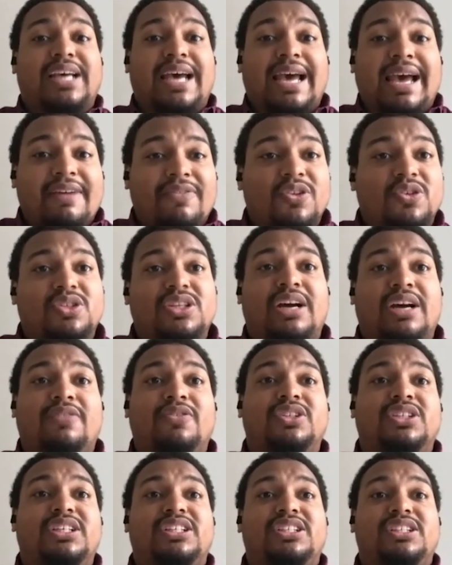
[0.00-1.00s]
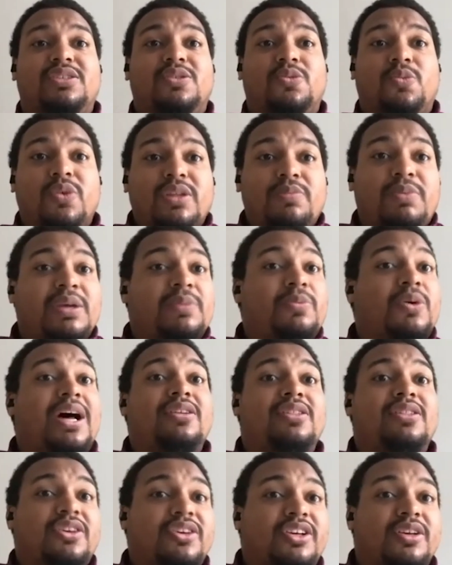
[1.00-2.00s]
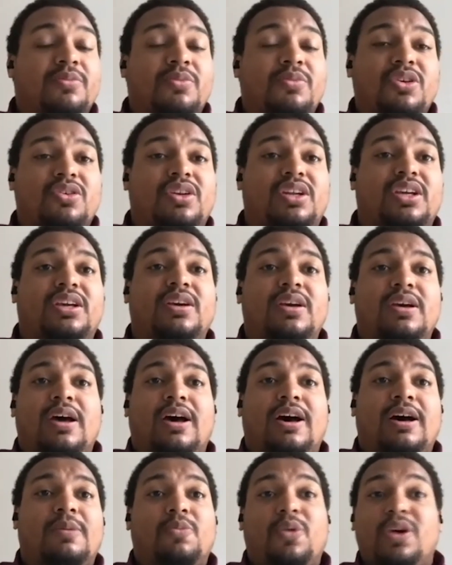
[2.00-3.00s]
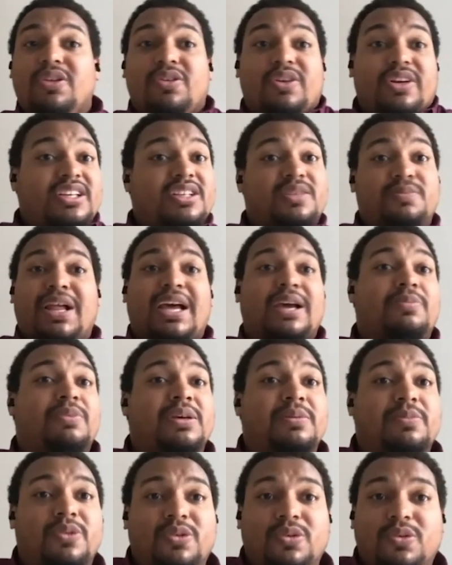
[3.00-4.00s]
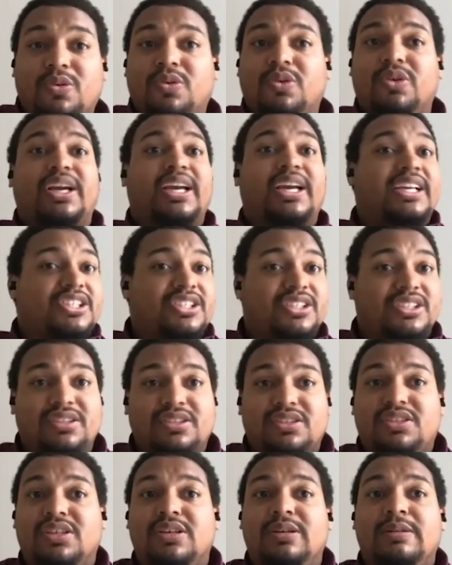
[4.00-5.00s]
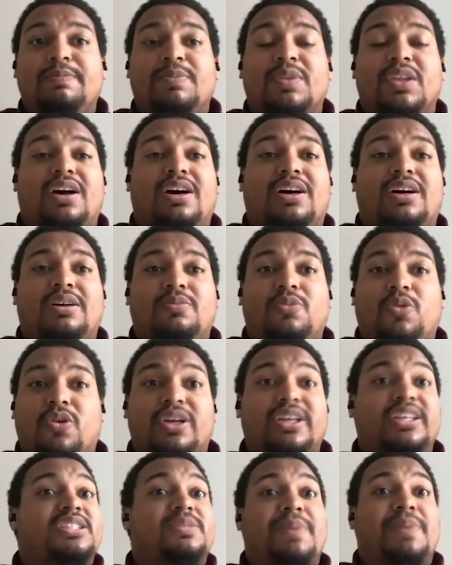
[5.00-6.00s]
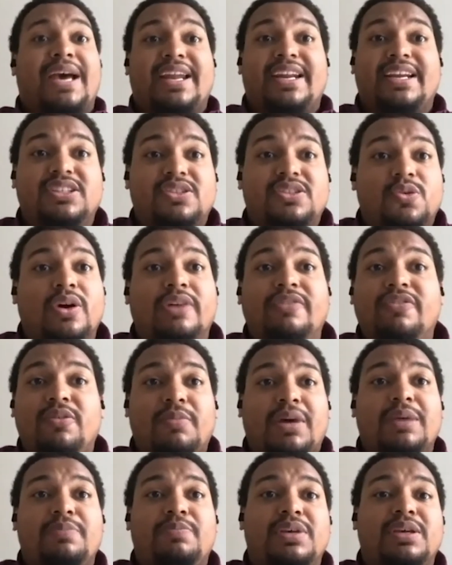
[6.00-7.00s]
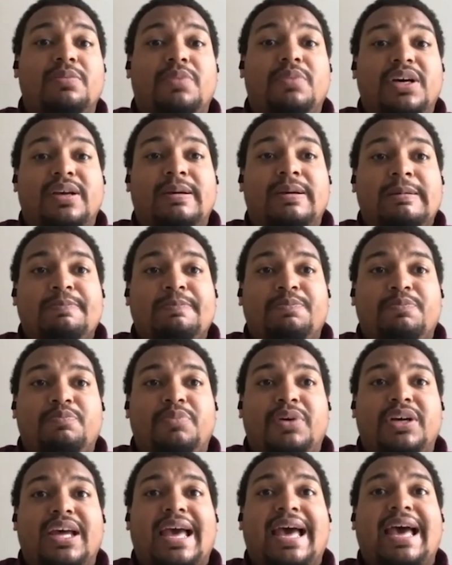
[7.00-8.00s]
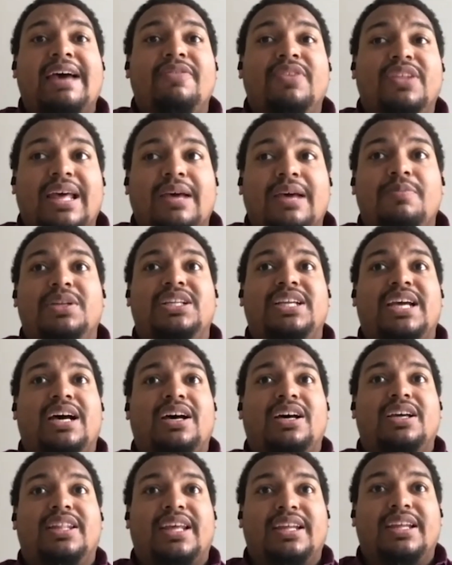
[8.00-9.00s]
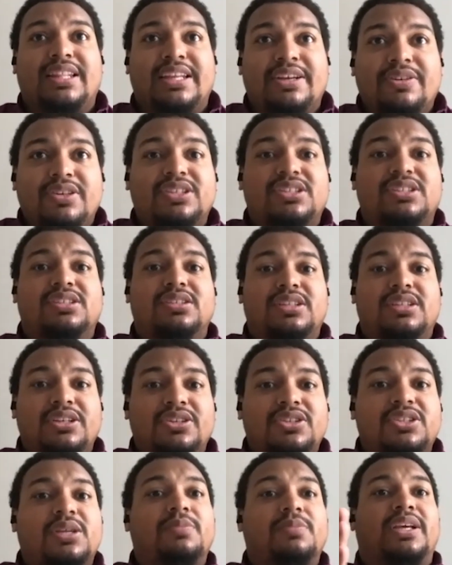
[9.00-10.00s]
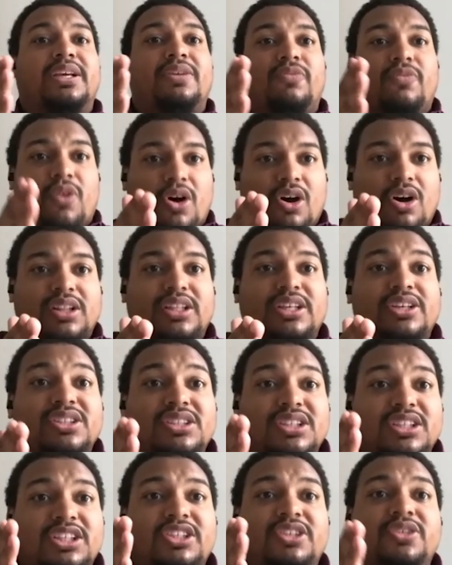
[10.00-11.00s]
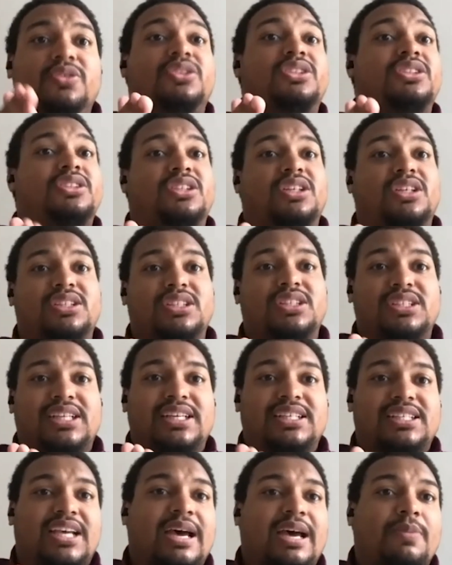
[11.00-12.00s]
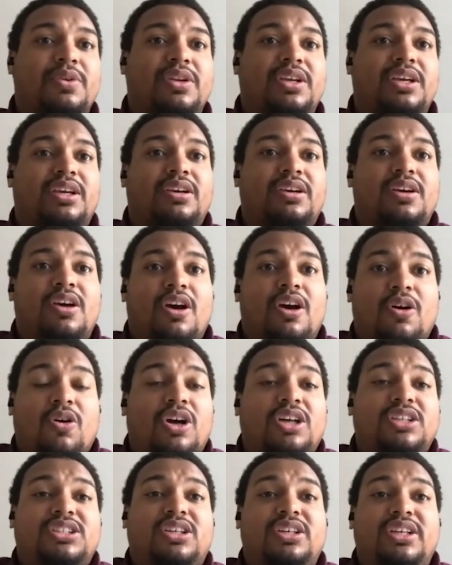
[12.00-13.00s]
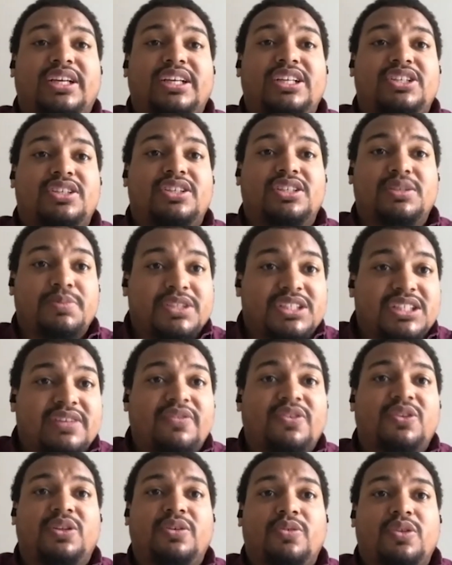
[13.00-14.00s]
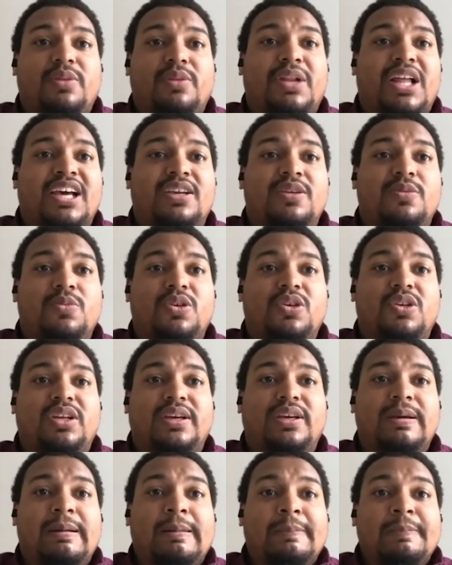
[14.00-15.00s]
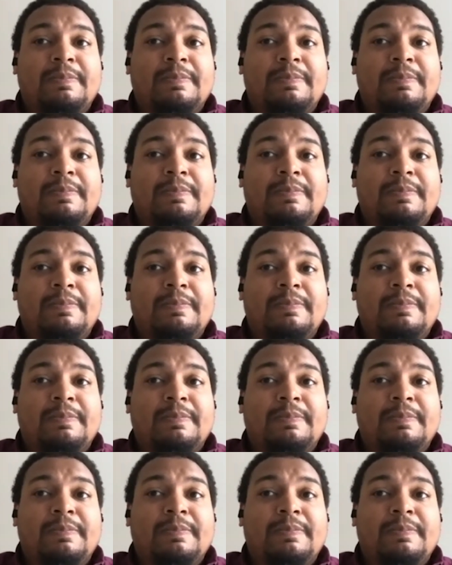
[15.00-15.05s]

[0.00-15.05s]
to have those conversations with people out in their community, whether it is Black people or Asians or Hispanics, whoever it might be, but having that mentality that there's something wrong. There's a huge injustice that's happening across our nation, specifically with the Black community.